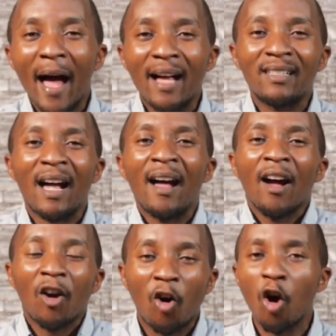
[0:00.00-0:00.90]
as a
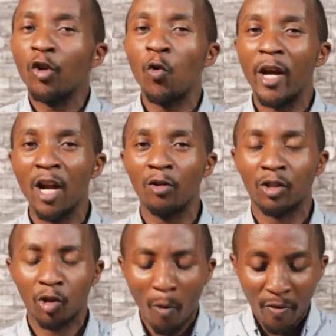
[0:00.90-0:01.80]
God who heals.
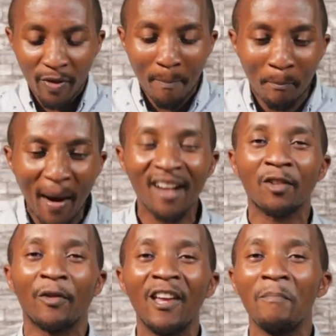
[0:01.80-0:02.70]
So the part
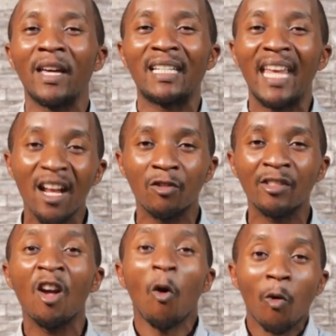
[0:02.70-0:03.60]
of him that
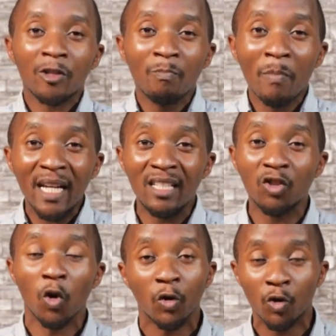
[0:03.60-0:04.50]
heals was made
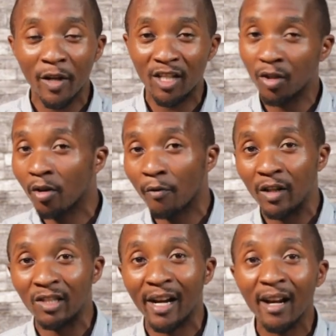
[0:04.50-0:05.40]
known to the children of
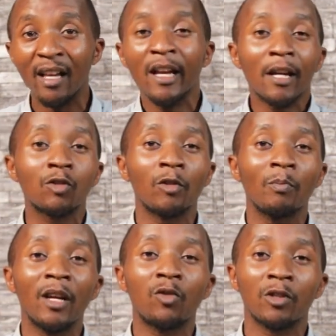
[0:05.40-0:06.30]
Israel.
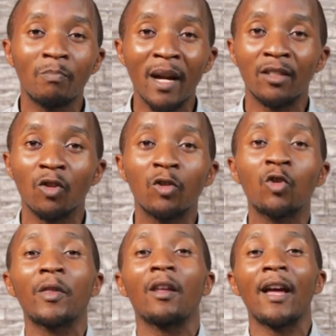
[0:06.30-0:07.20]
It was made known
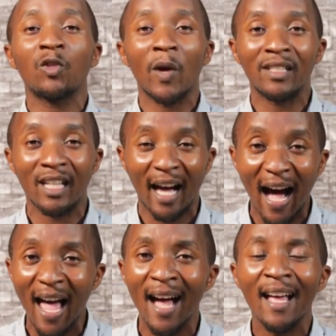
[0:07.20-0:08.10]
to, uh, to
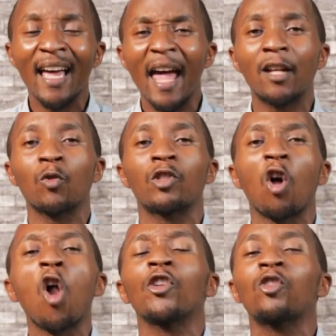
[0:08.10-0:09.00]
Hezekiah, and it was
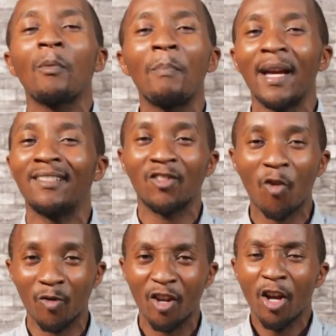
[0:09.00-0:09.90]
also made
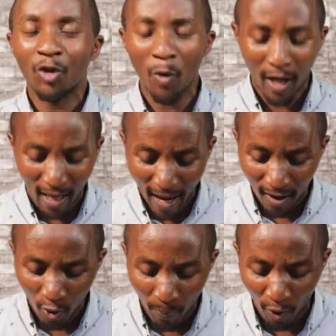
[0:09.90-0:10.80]
known to,
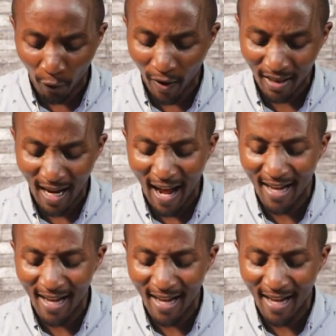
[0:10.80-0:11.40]
uh, to prophet